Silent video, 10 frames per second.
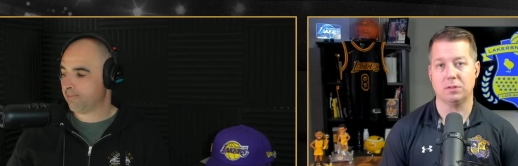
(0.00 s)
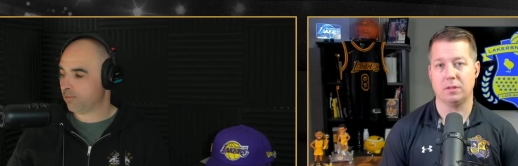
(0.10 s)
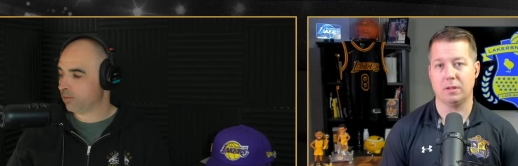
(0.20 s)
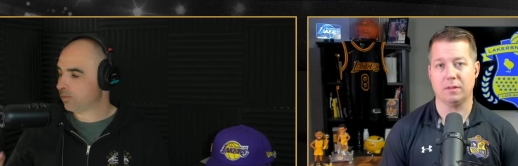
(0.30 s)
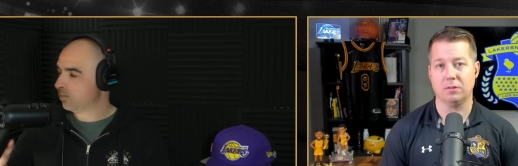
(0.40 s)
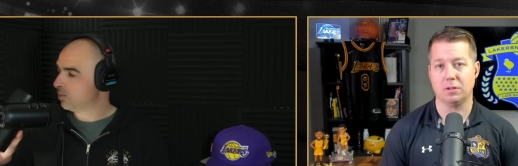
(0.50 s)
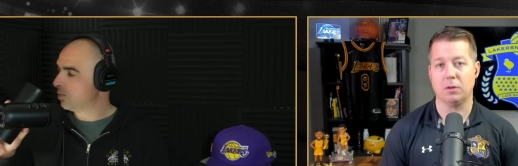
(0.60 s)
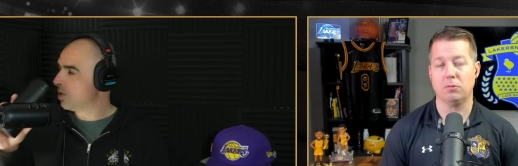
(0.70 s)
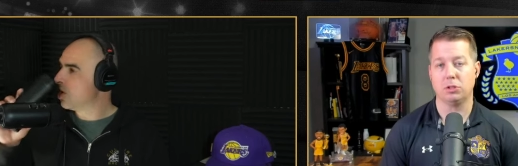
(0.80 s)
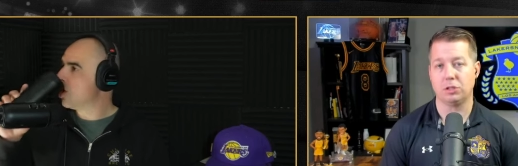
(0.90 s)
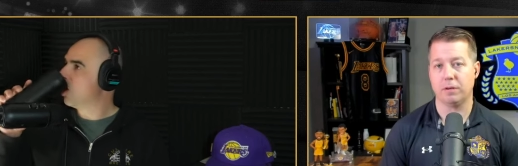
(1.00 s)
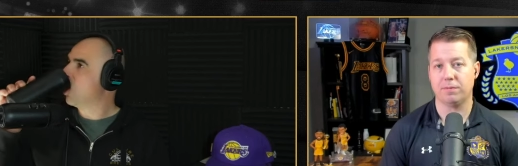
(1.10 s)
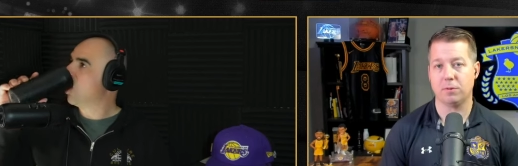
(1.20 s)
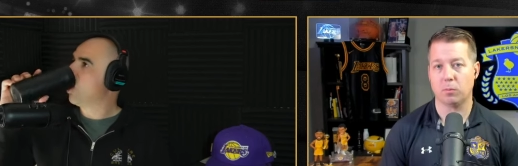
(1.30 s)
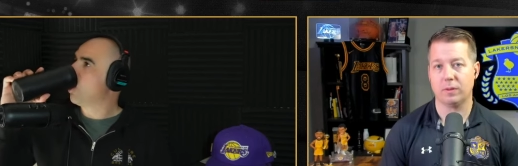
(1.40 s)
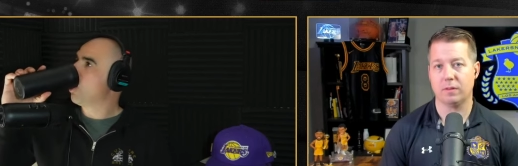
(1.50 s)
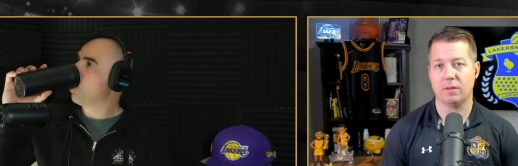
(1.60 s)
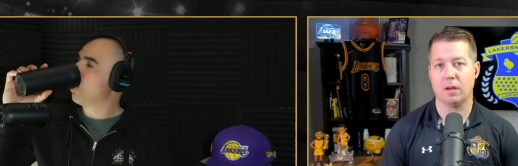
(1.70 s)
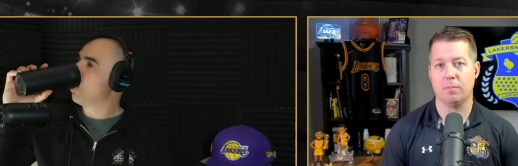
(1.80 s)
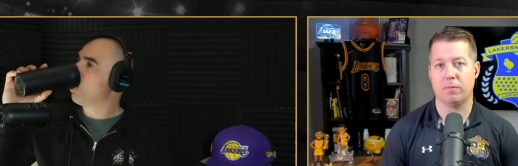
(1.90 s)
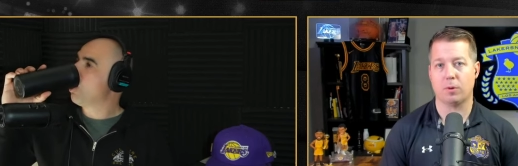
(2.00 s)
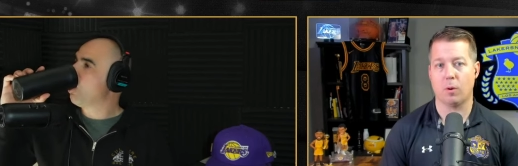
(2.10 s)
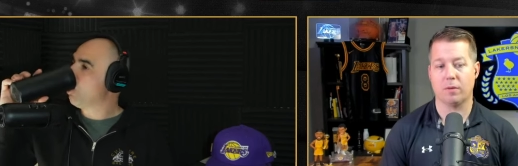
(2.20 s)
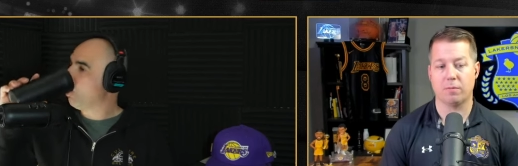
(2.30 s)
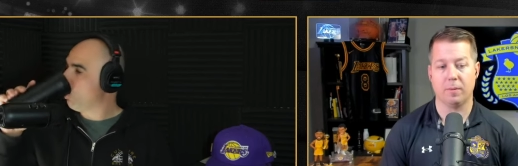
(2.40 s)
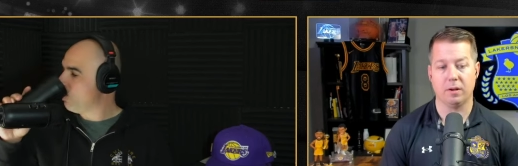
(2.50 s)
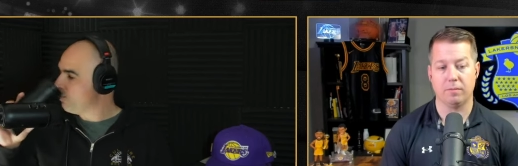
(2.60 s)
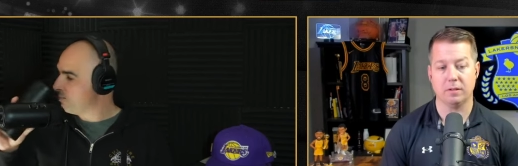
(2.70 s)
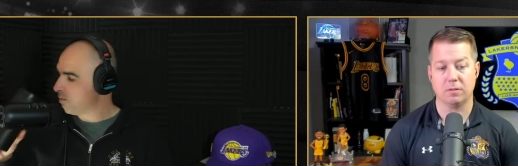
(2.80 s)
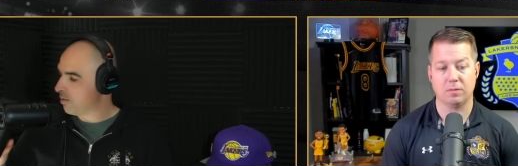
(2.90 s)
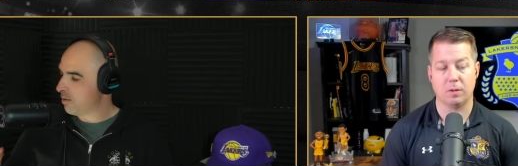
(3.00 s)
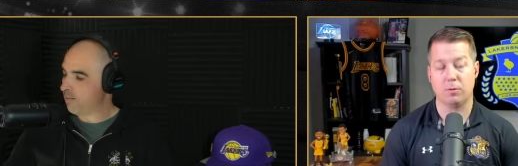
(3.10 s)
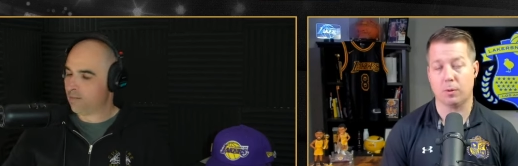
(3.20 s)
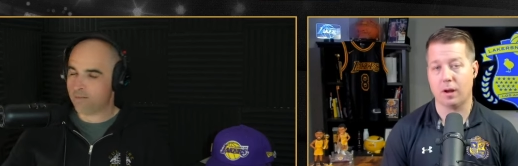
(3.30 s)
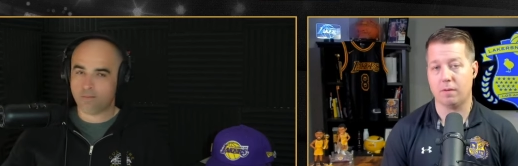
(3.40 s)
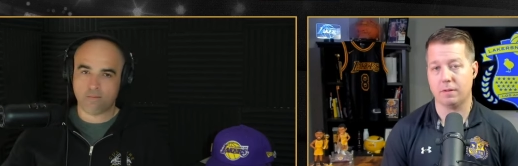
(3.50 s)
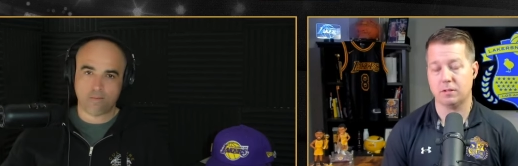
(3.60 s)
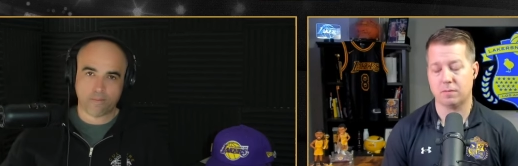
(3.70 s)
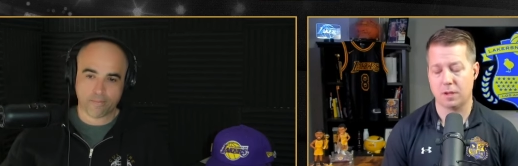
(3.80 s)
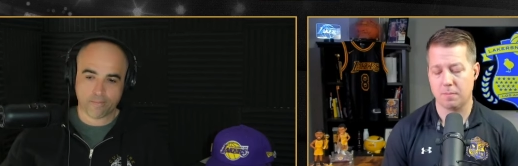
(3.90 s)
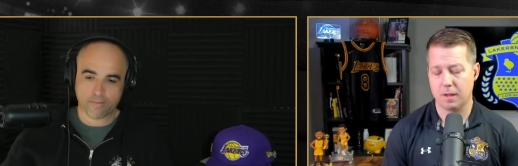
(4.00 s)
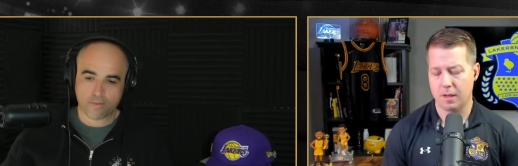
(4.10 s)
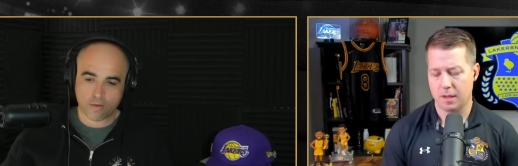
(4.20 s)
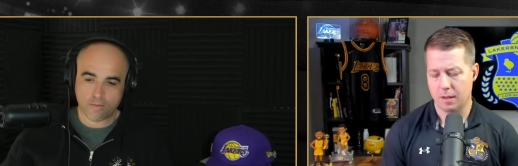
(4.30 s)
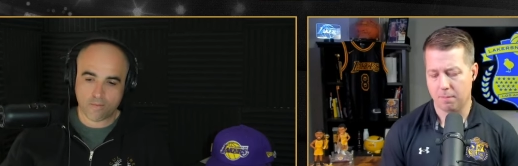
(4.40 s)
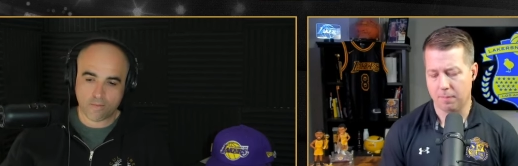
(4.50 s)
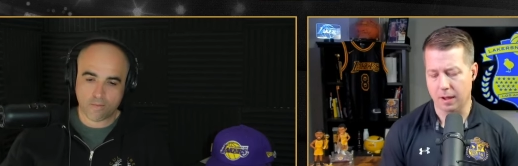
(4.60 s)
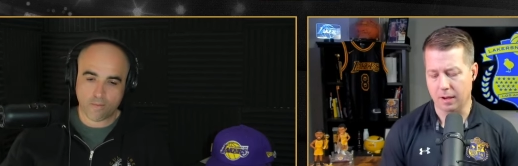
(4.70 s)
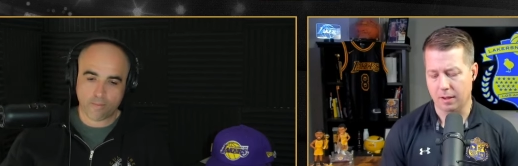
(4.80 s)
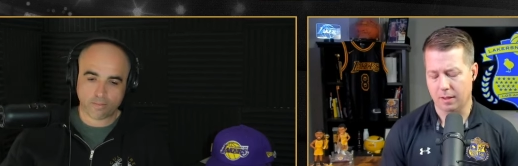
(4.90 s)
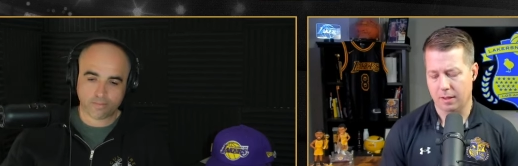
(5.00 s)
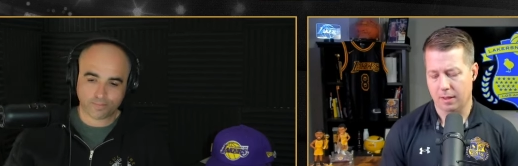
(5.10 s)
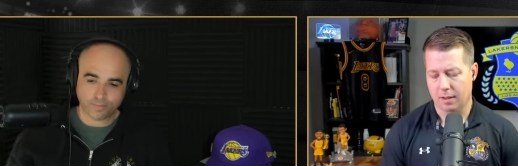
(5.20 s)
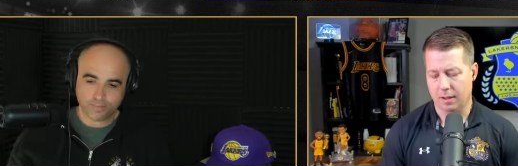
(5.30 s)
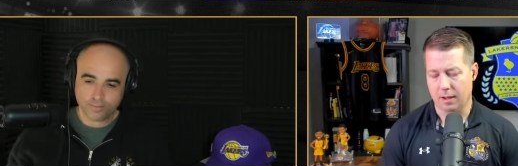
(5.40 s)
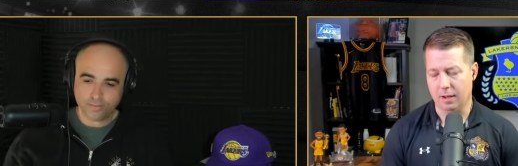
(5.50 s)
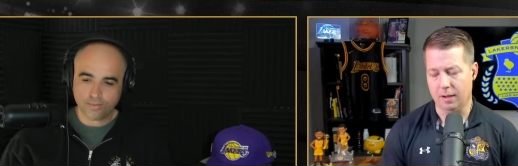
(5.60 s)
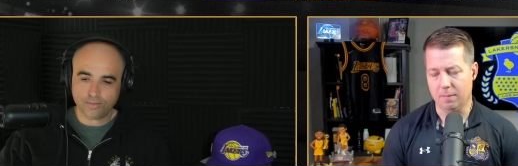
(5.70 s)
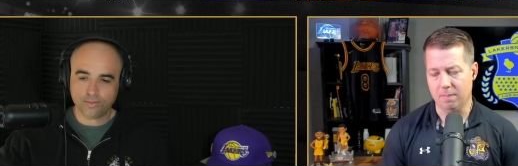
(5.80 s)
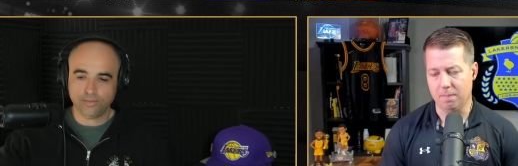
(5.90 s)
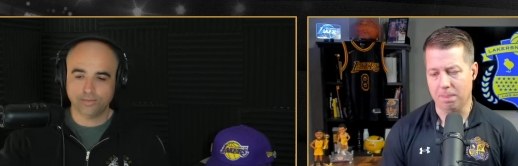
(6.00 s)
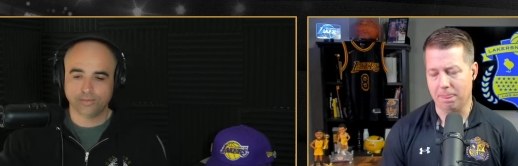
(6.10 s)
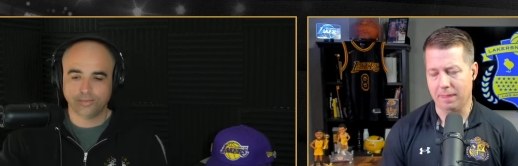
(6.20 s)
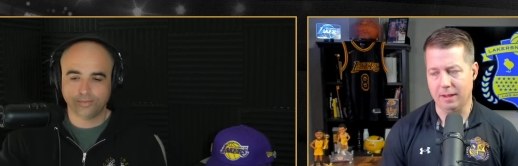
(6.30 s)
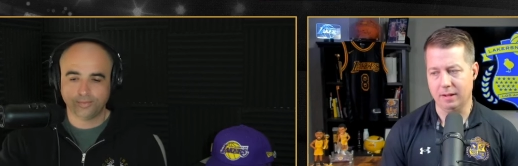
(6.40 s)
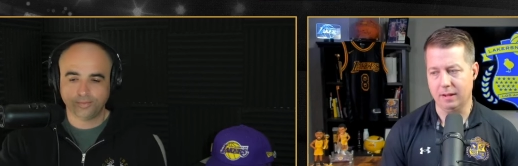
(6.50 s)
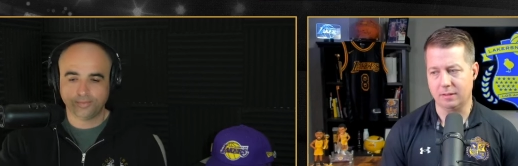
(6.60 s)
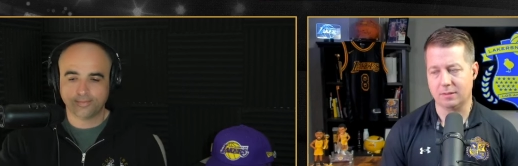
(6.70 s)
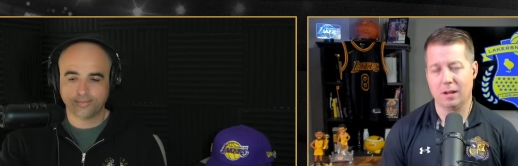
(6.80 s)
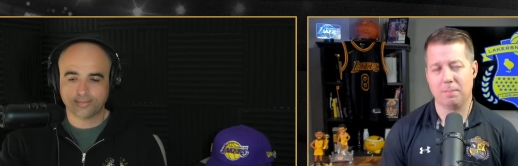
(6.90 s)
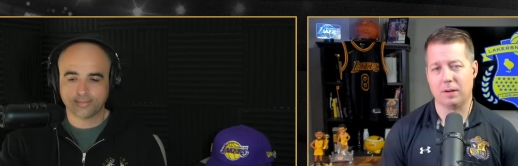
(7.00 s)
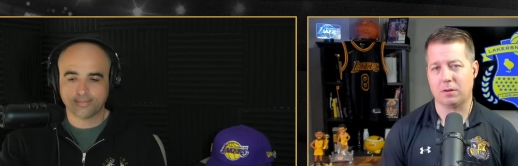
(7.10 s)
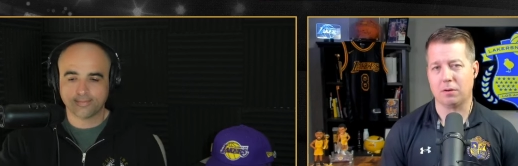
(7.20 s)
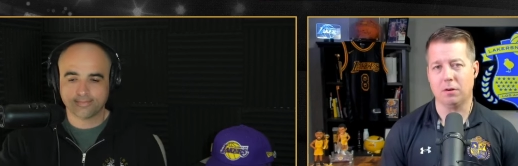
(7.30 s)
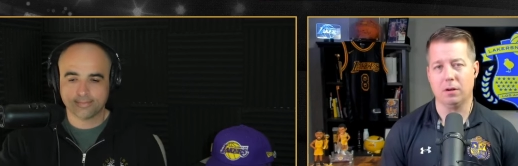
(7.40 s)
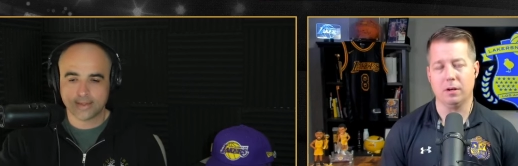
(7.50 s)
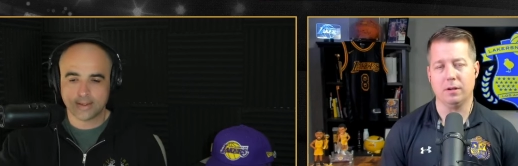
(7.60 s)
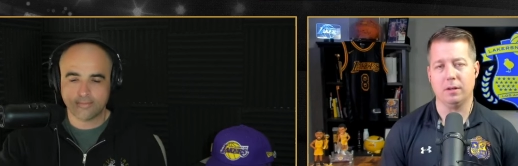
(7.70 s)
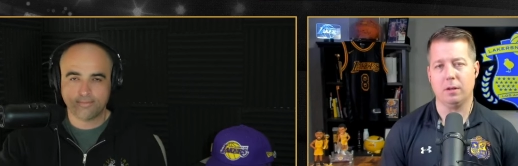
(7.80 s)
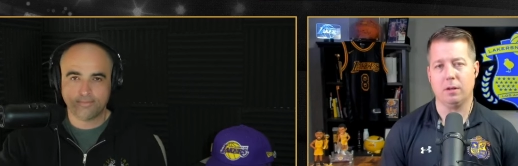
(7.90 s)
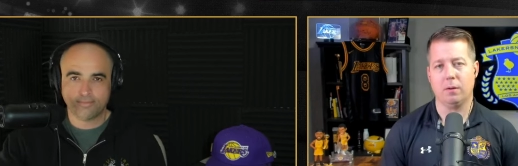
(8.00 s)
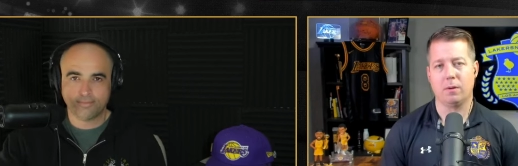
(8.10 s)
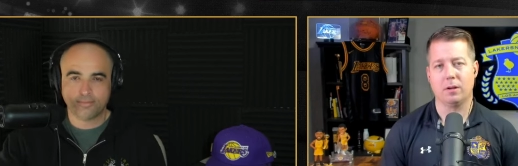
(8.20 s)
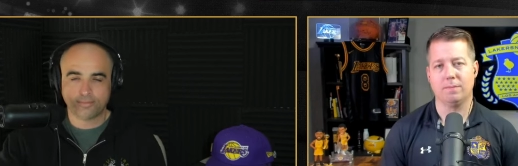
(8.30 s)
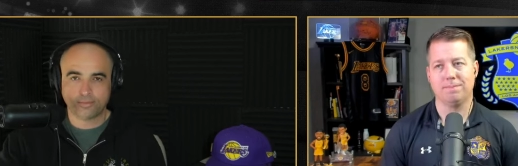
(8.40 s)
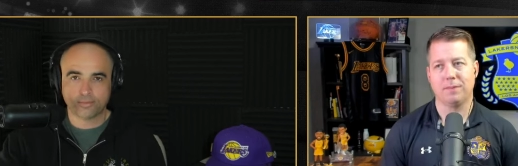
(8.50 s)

Speaker 1: the, this huge shift with the team from going from a defensive team to an offensive team. But um, it, it's not been good. You, you can